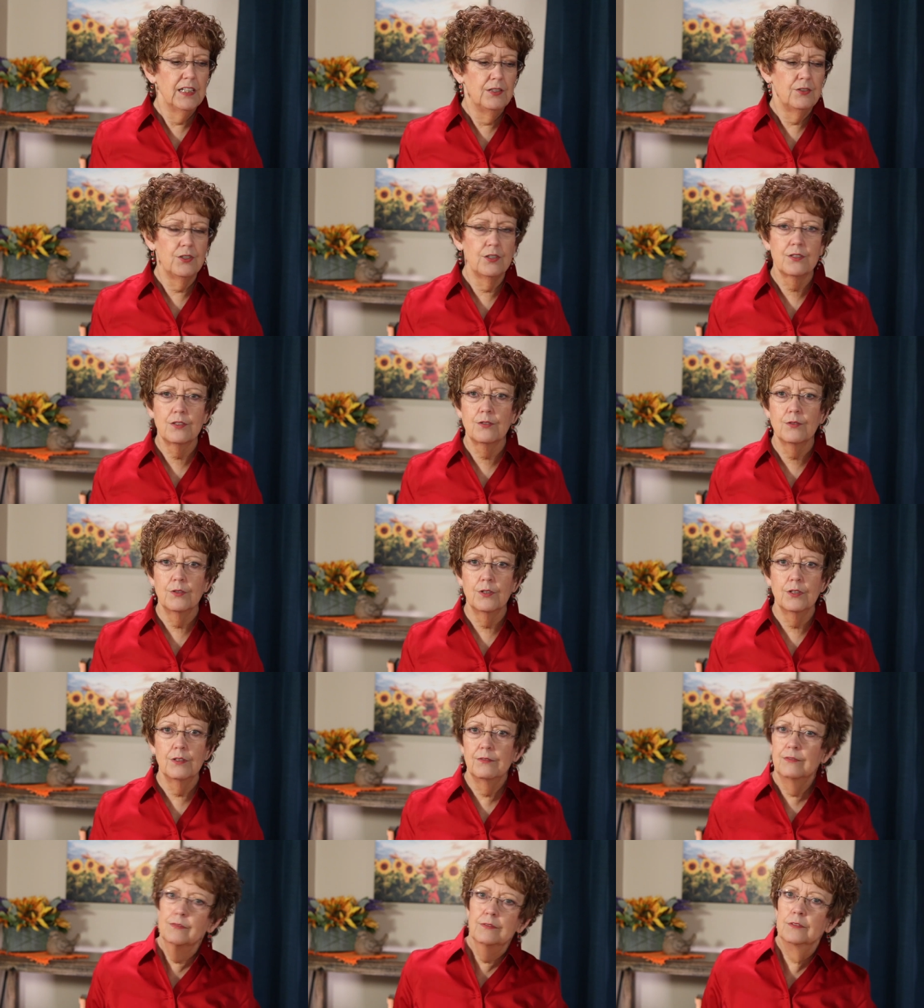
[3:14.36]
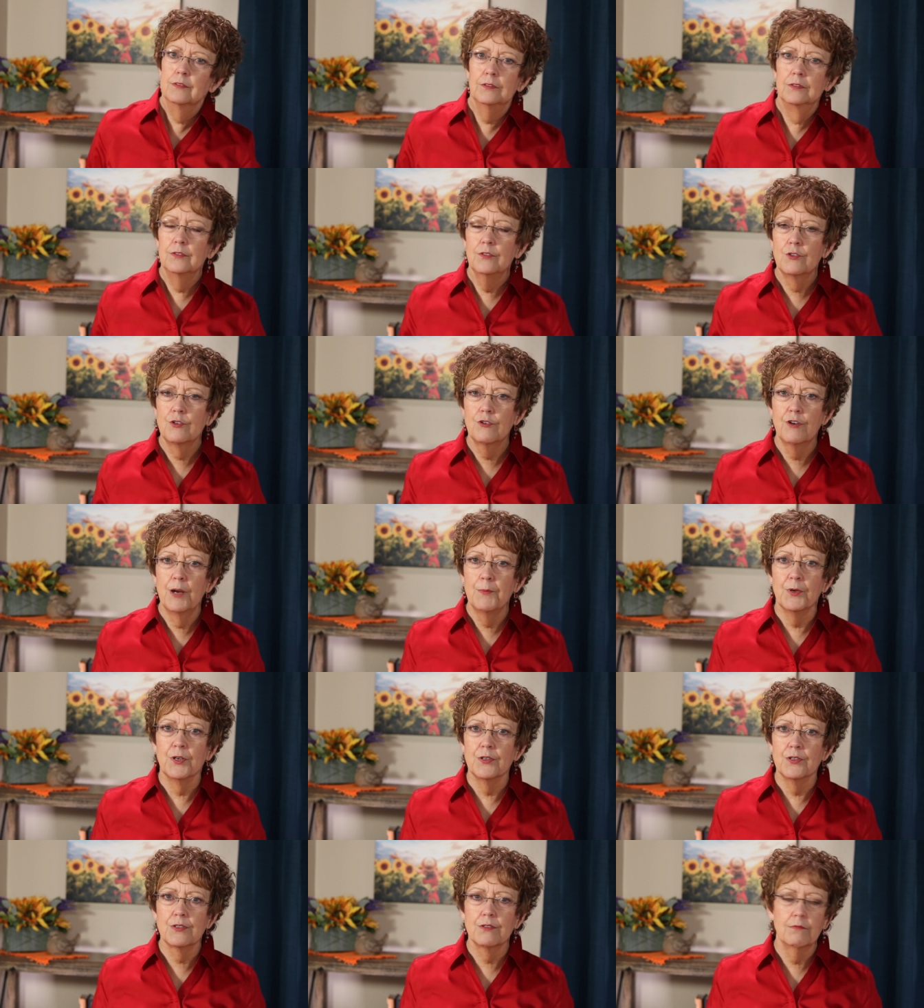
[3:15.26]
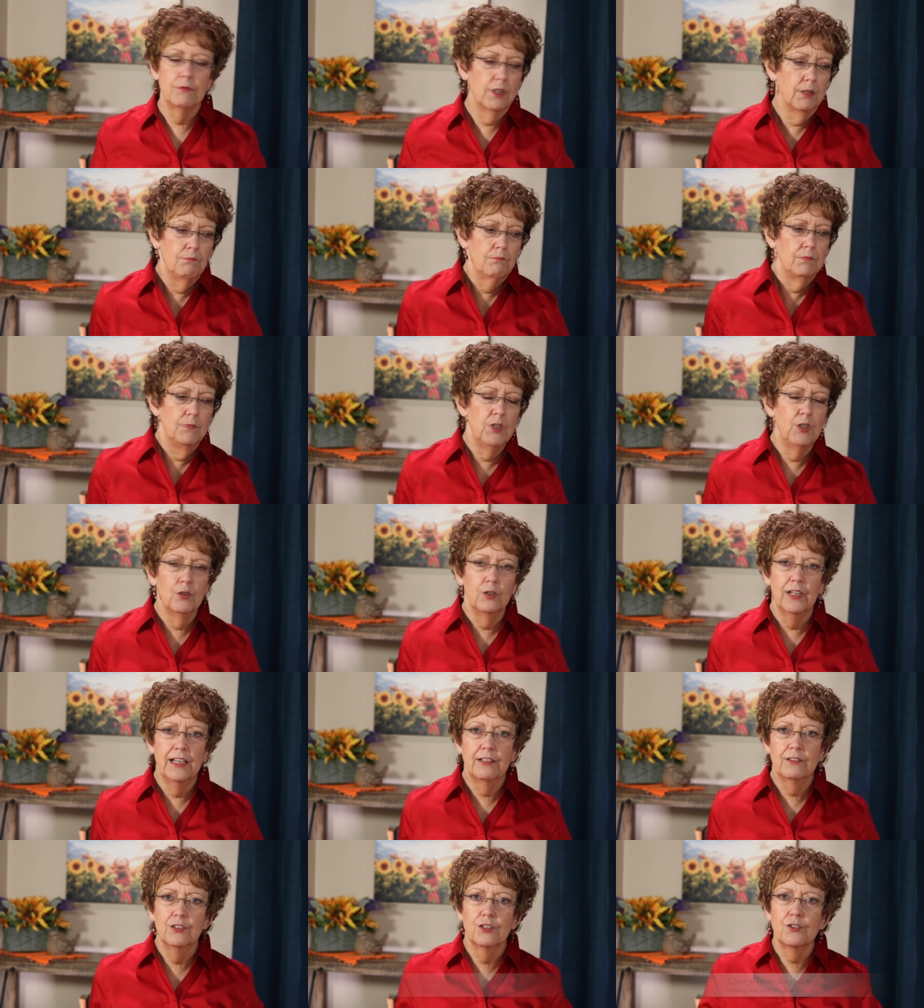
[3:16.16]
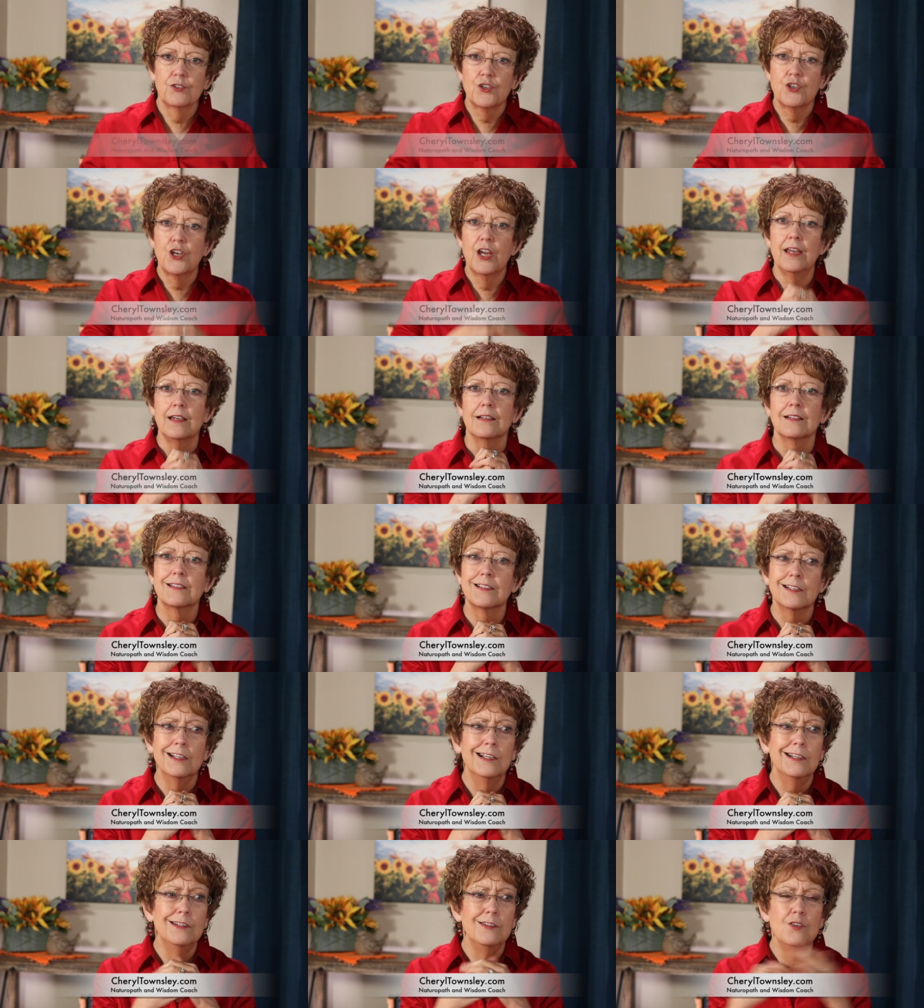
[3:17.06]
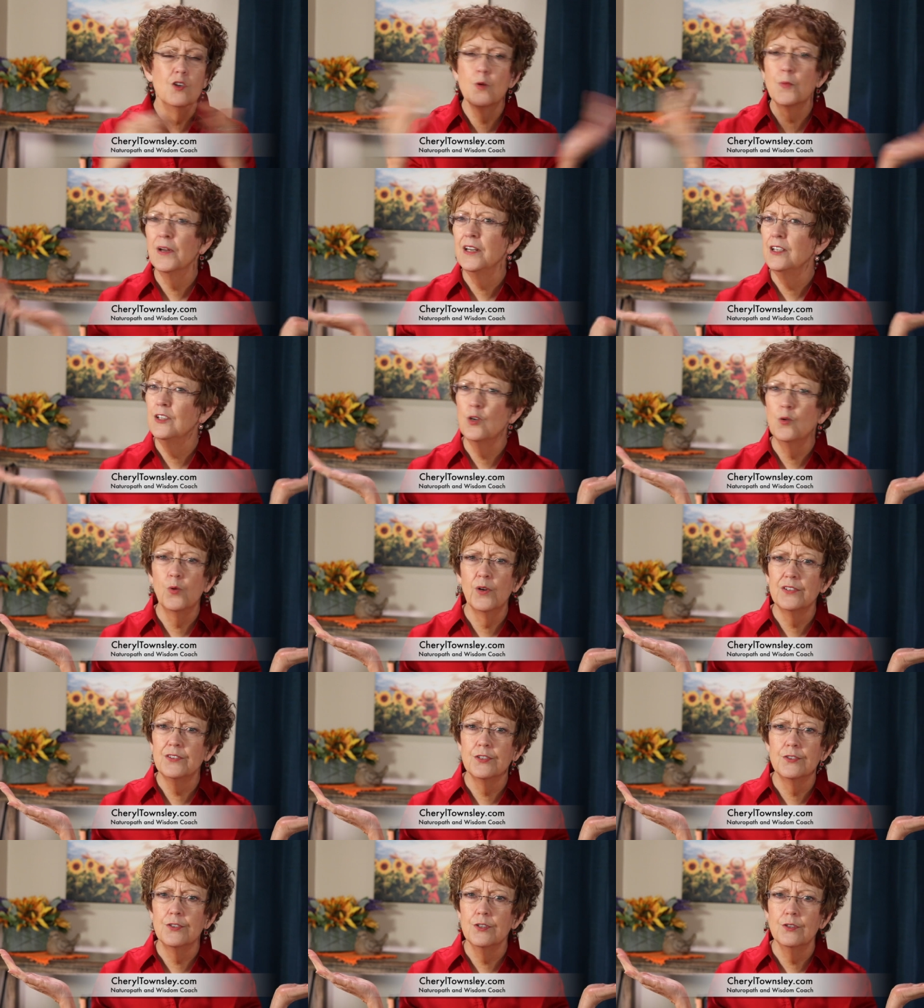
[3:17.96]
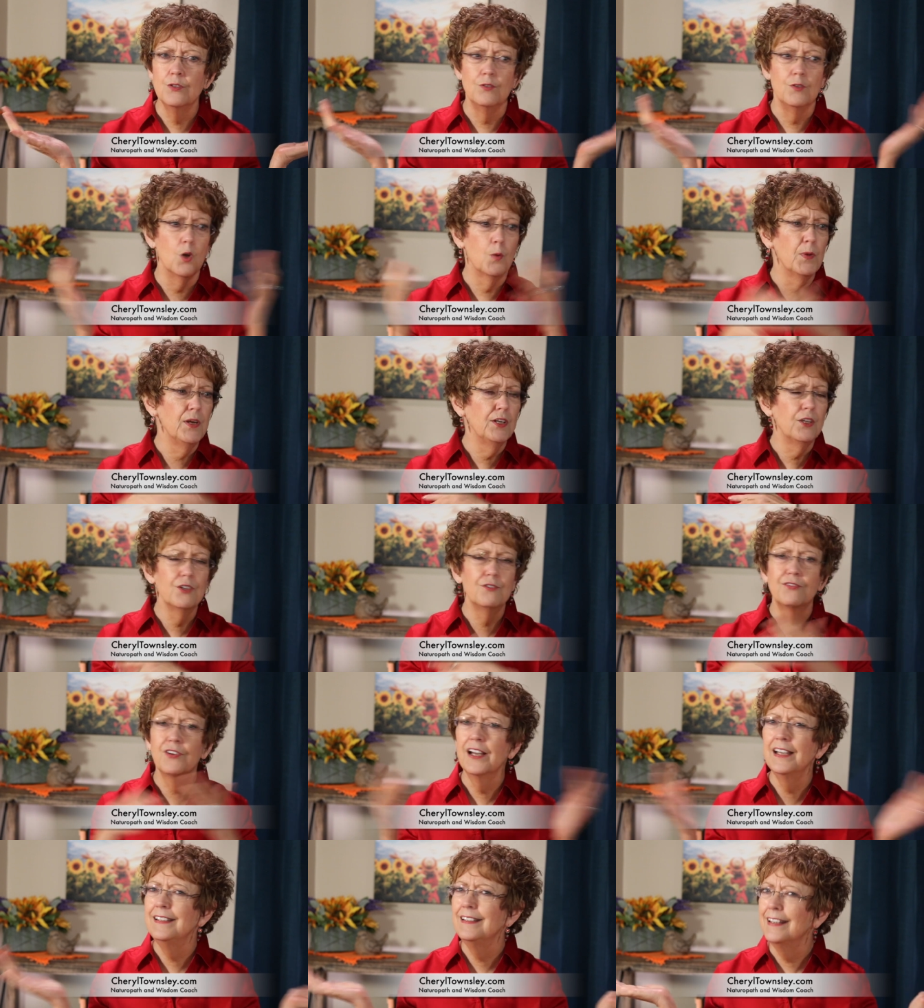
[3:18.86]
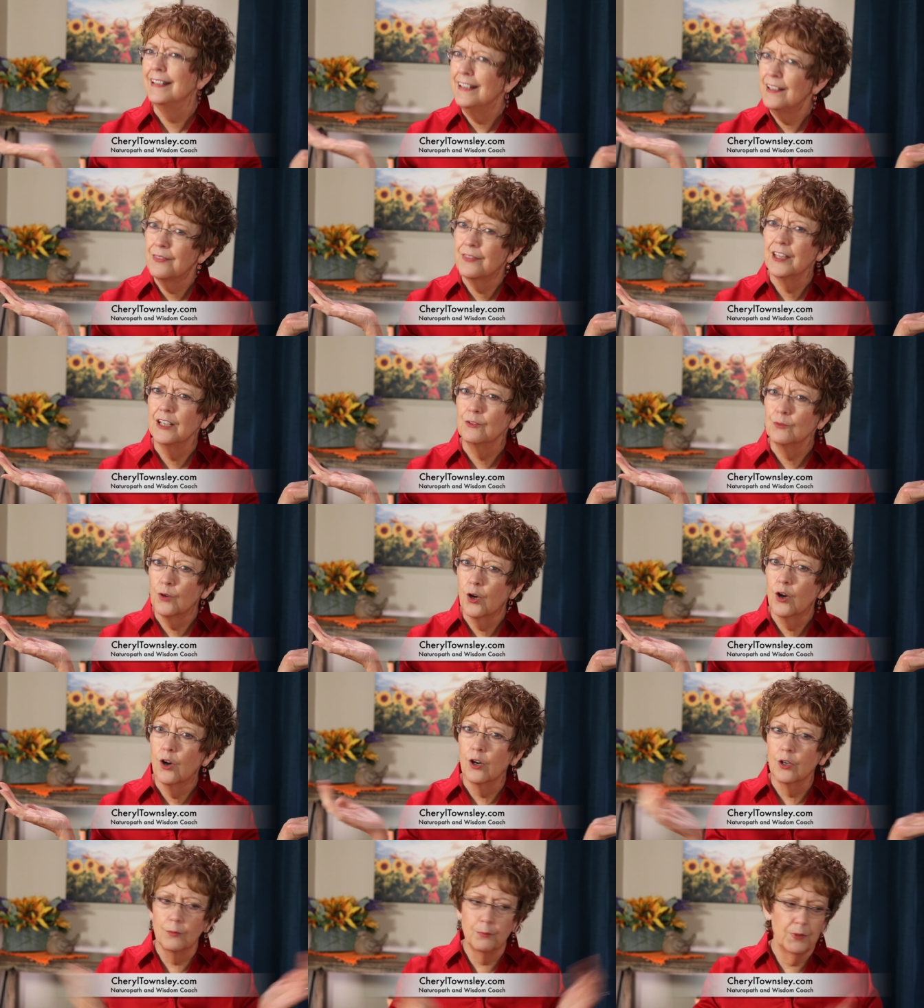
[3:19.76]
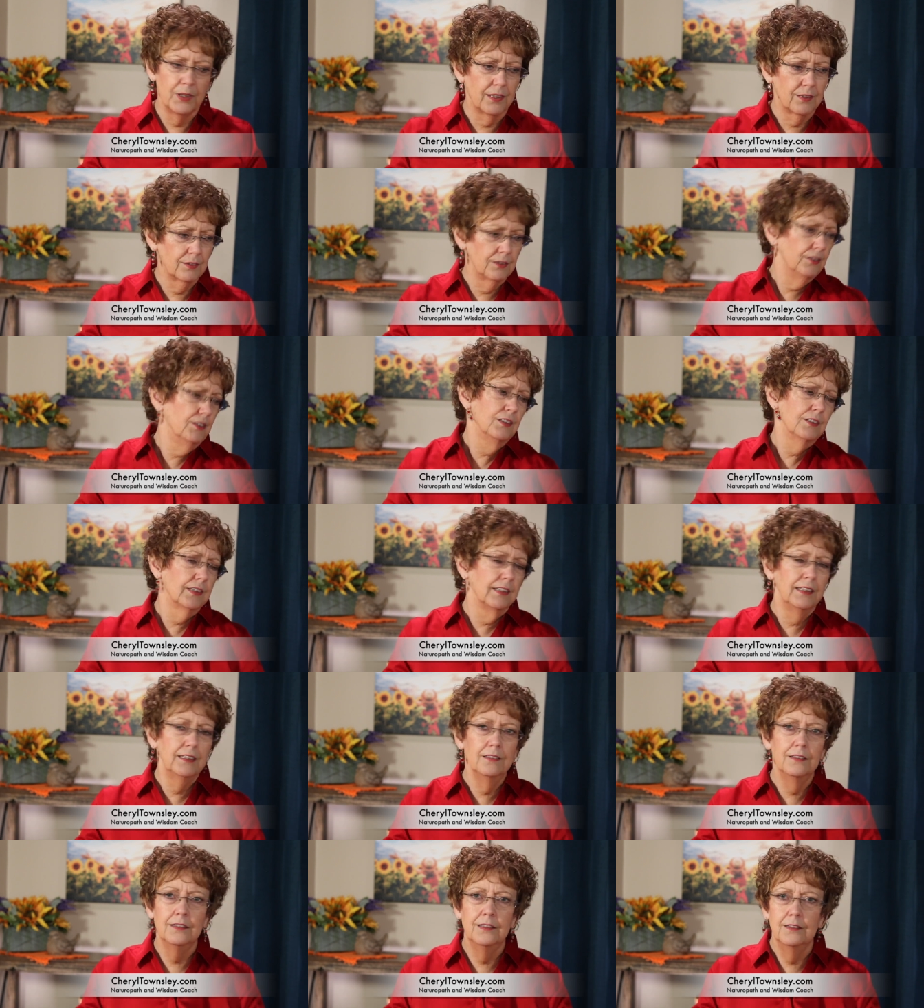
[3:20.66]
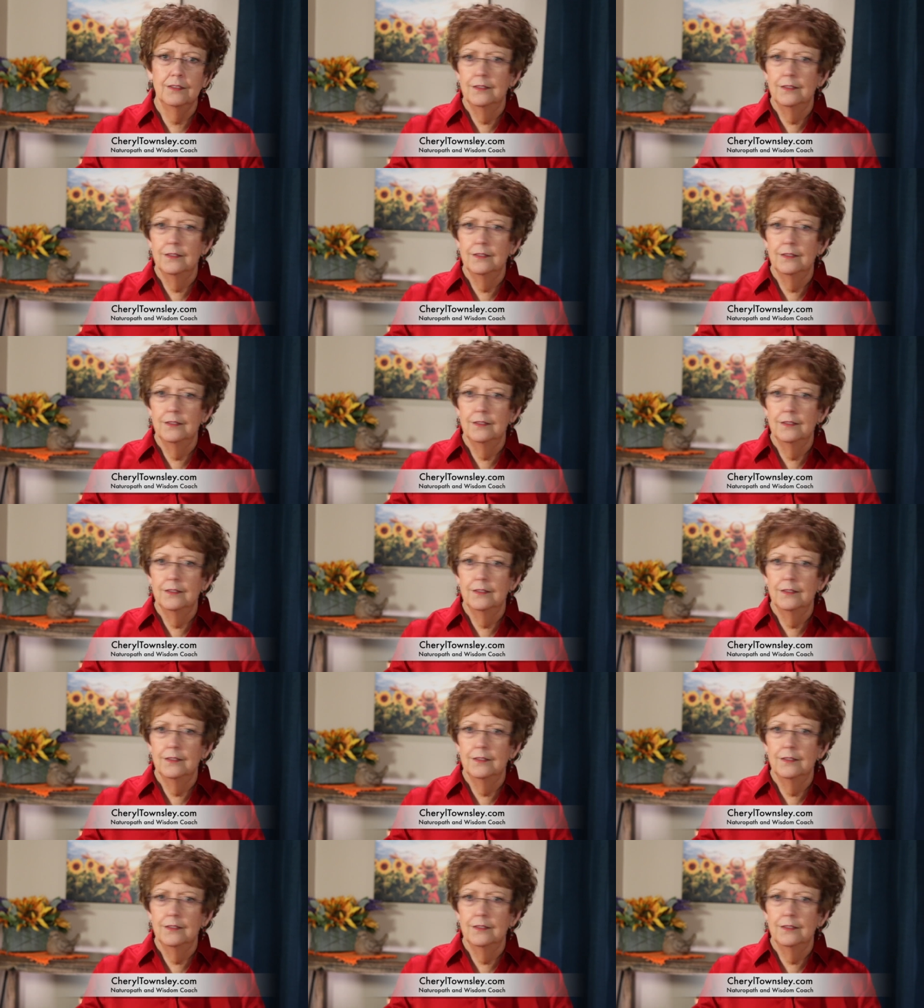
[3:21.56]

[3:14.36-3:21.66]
just sort of tremors, you know, like little shakes. Nobody knew what to do. Nobody could find anything wrong, but clearly